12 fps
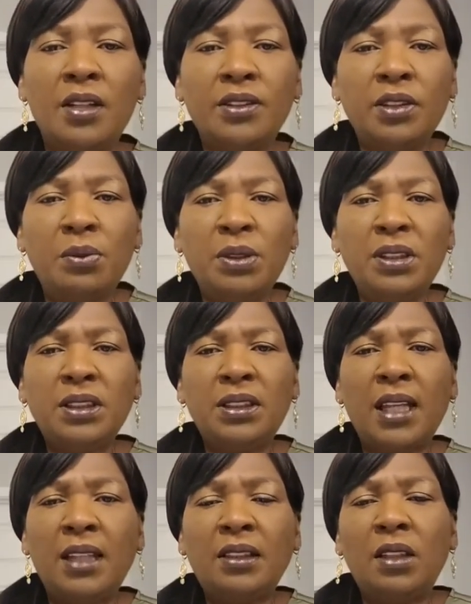So we just
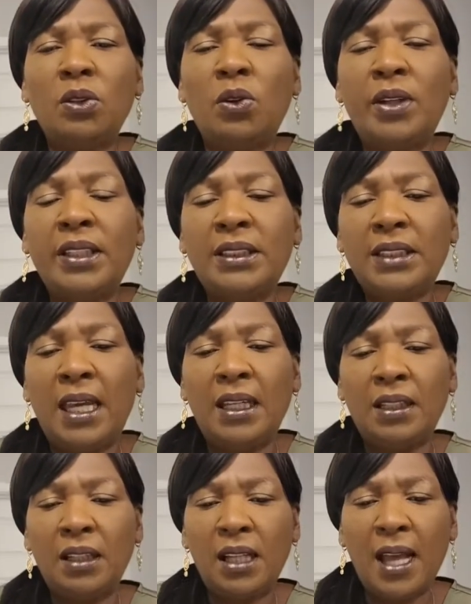thank the Lord. It's
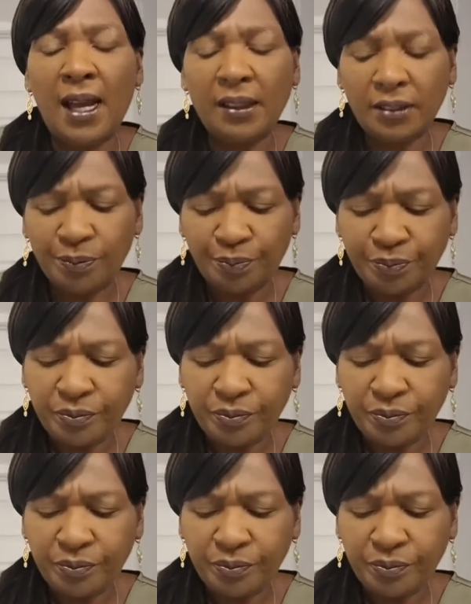8 o'clock